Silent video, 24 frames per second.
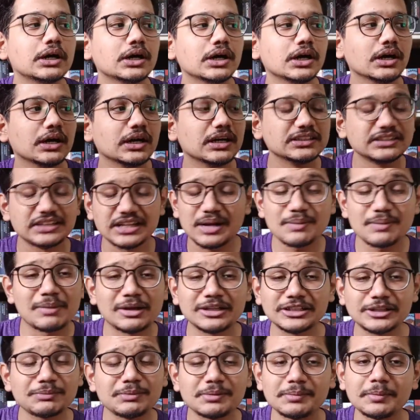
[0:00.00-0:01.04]
Uh, there are
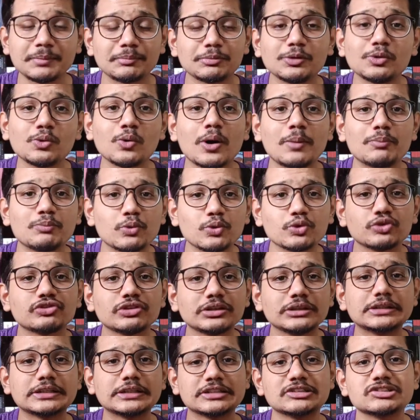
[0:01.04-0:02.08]
multiple people who are posting
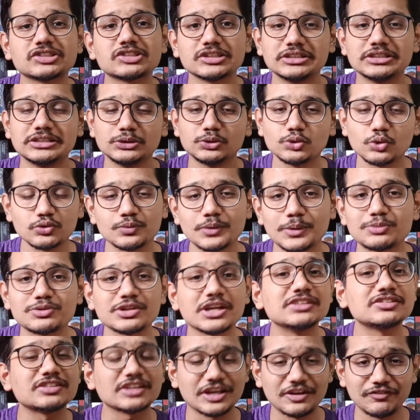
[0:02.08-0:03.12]
things in those
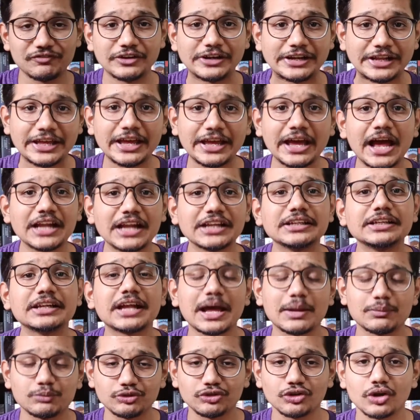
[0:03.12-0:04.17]
websites every day, and
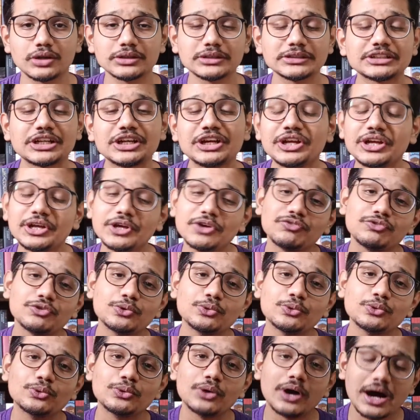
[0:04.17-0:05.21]
I'm sure that if
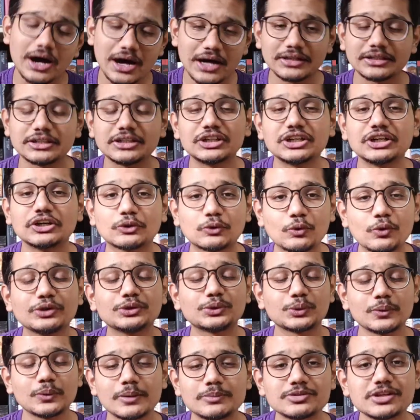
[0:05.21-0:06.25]
you are uh, going
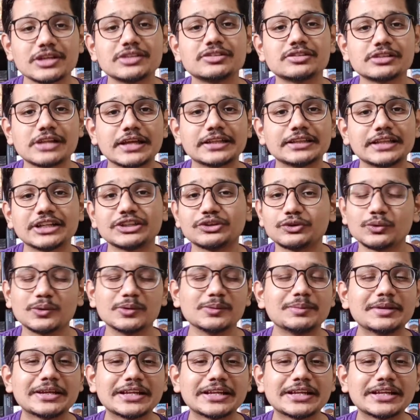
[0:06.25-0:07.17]
through websites like that, you will be